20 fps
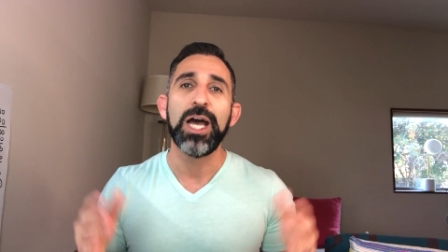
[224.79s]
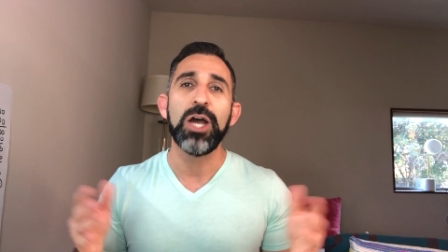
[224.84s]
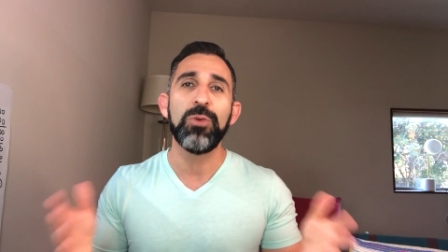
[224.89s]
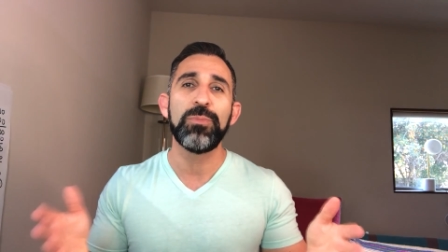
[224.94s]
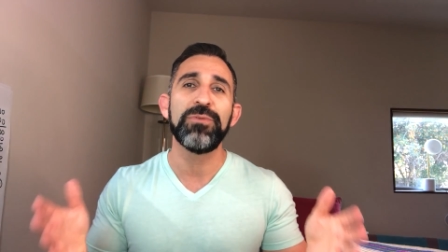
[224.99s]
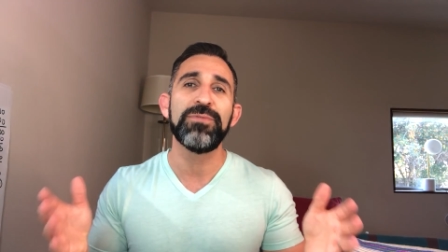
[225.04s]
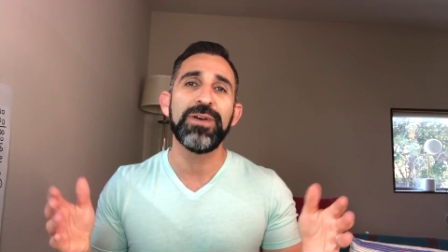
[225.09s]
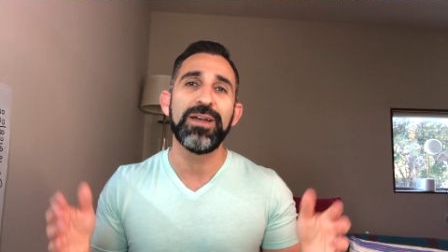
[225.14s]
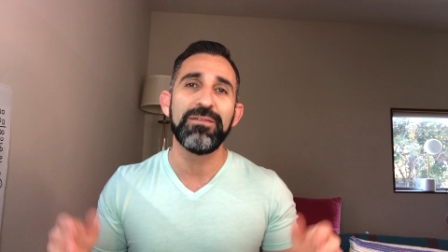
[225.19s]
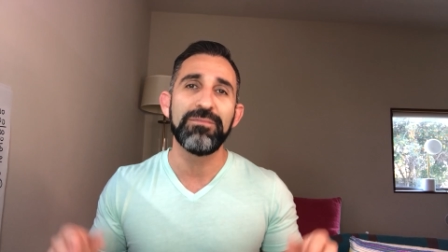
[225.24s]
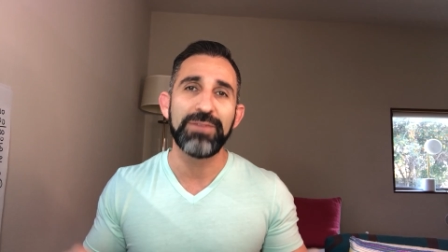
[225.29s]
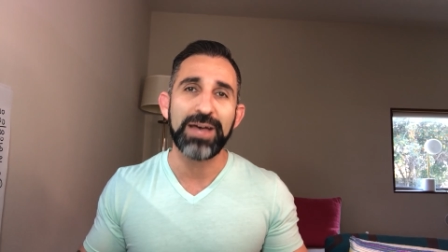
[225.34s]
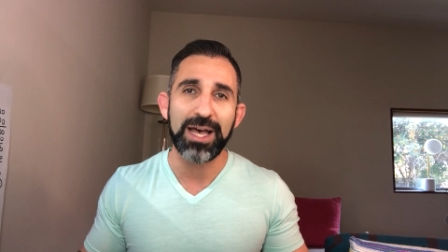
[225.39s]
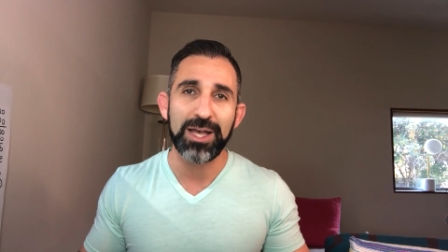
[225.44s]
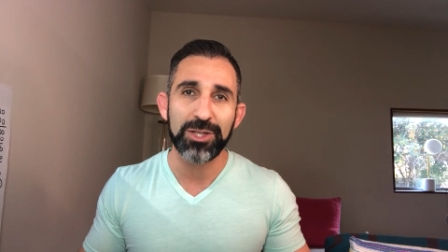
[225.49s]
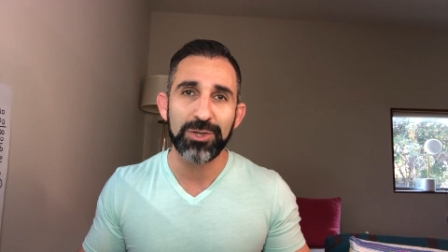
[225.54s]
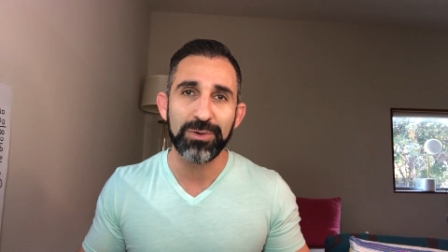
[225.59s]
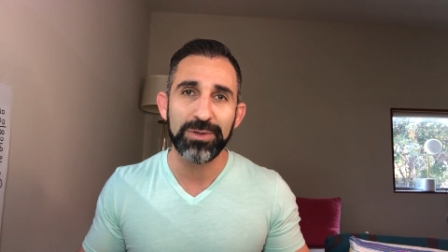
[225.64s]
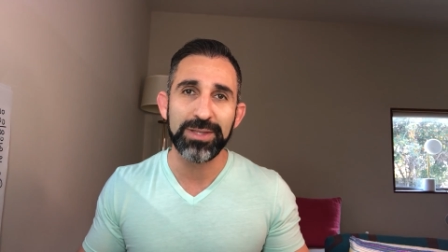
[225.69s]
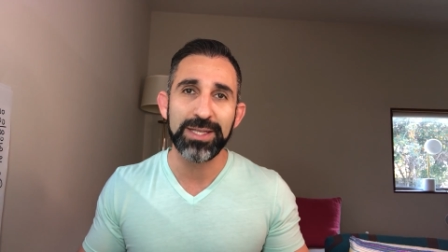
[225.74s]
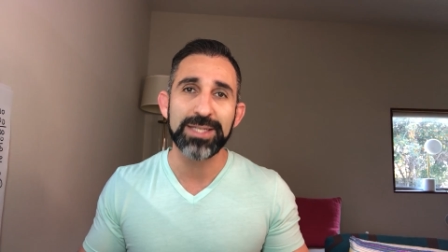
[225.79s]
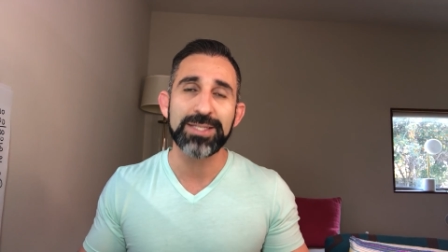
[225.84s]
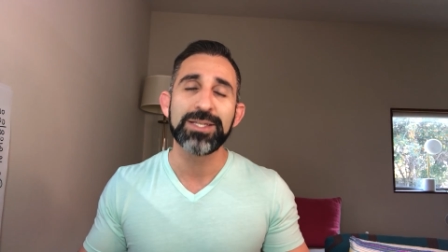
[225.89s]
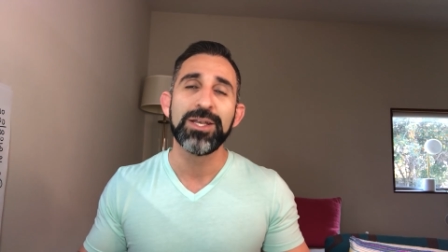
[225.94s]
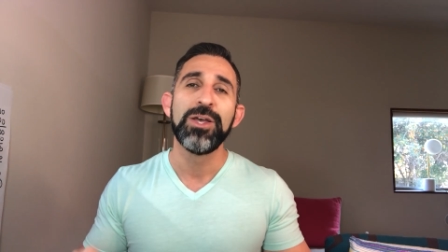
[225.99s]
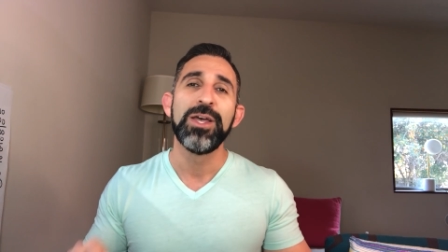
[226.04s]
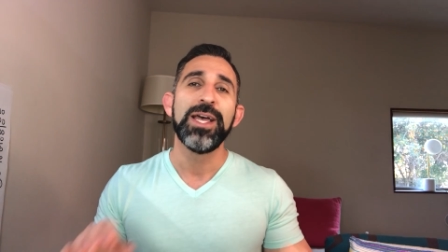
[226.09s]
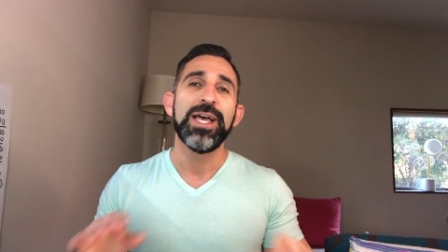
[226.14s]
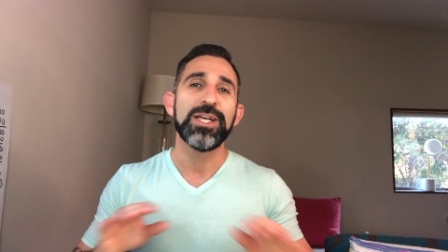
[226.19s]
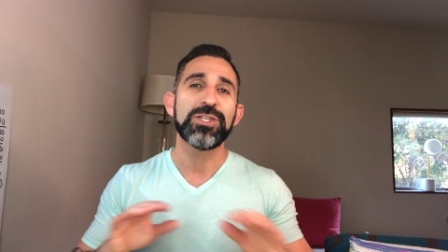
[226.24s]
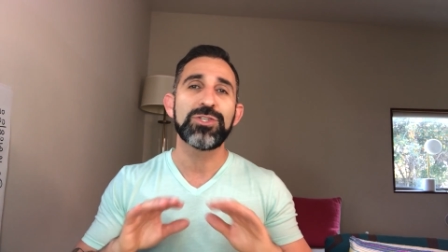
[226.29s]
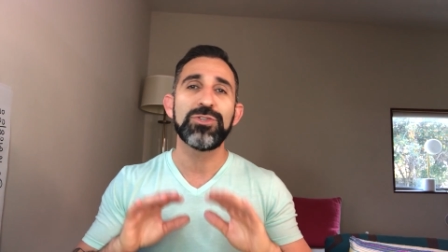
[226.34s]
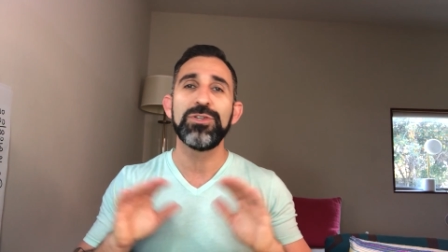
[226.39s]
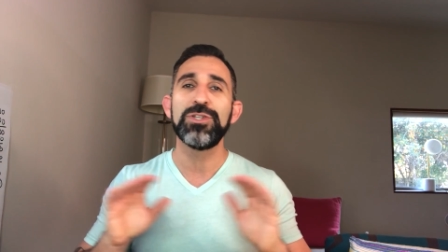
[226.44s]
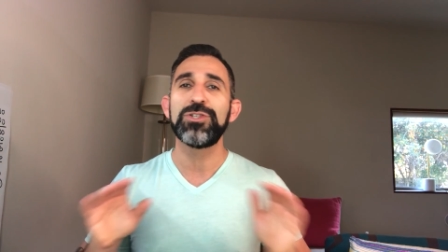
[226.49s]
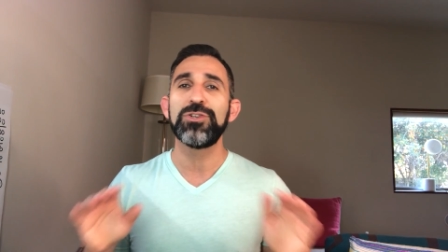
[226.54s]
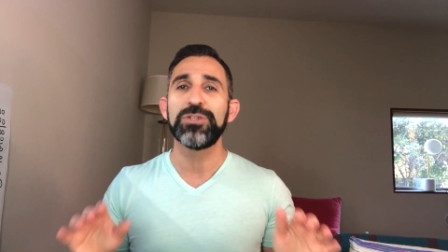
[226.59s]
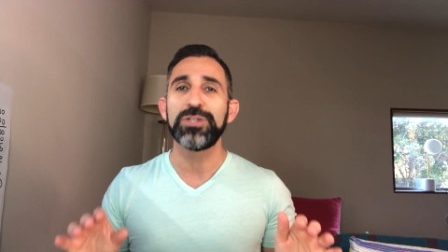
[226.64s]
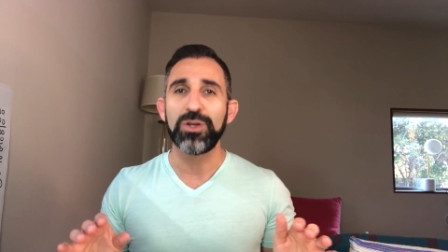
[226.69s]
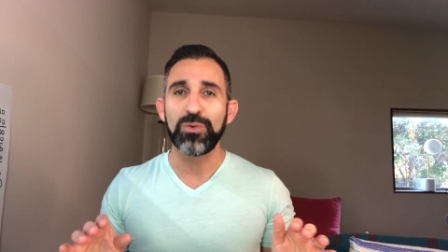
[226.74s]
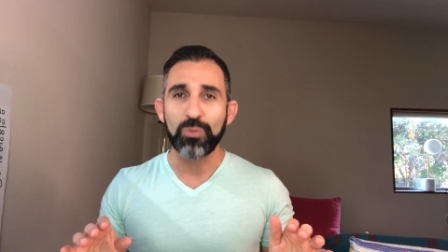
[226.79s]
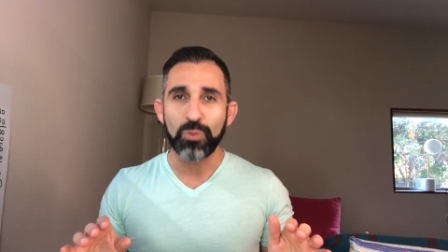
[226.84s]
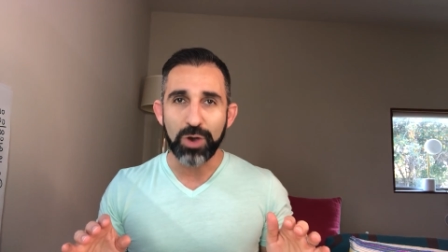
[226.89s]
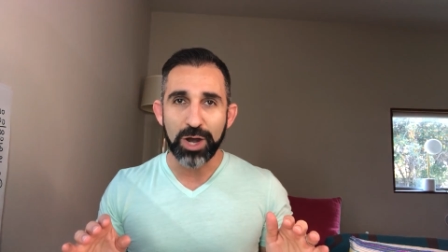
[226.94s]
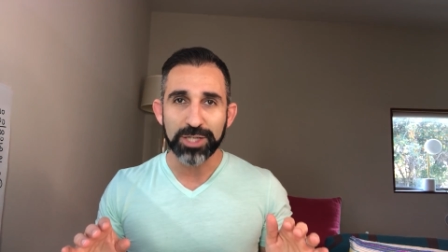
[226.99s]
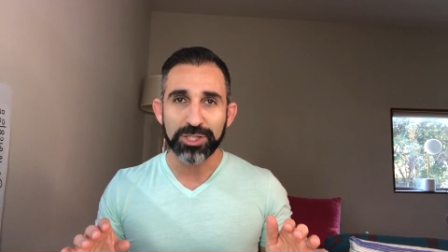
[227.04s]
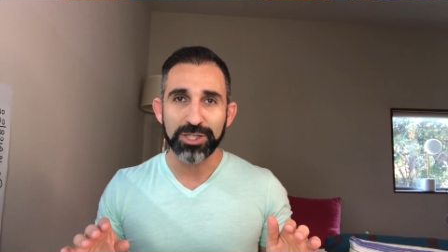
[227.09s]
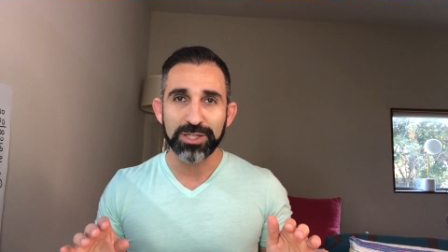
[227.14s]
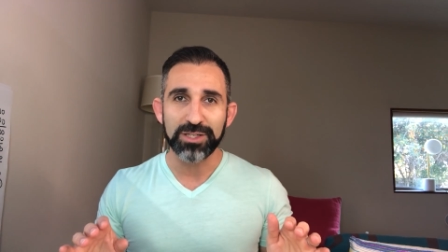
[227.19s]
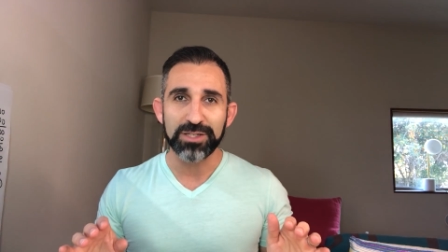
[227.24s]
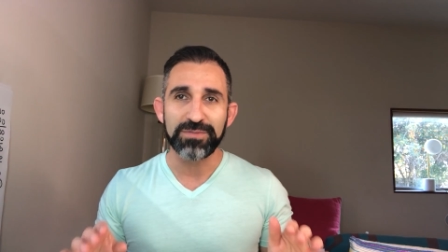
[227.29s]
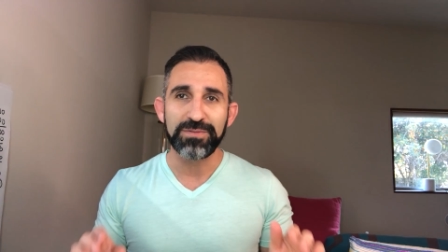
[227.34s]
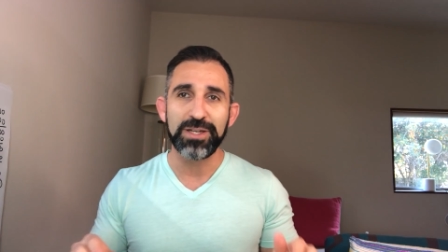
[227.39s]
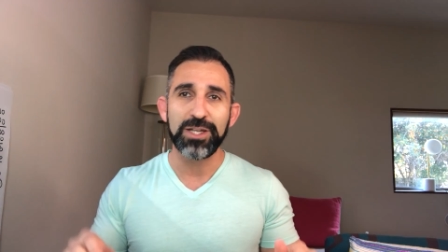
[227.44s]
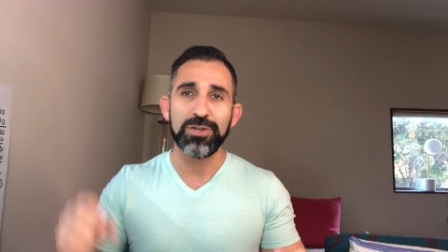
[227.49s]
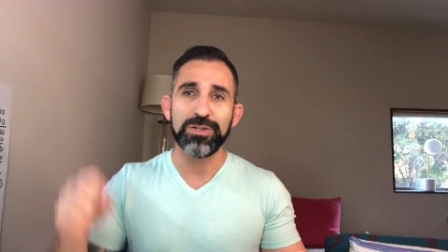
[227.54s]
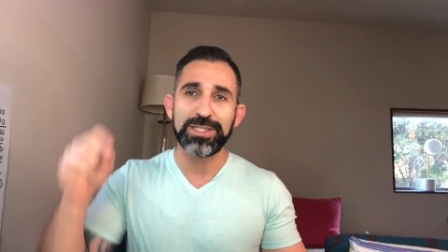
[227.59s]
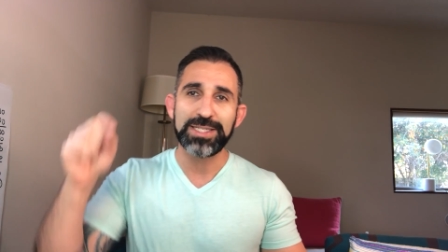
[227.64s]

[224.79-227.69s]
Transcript: I hope you find value in this. As soon as you're done watching this video,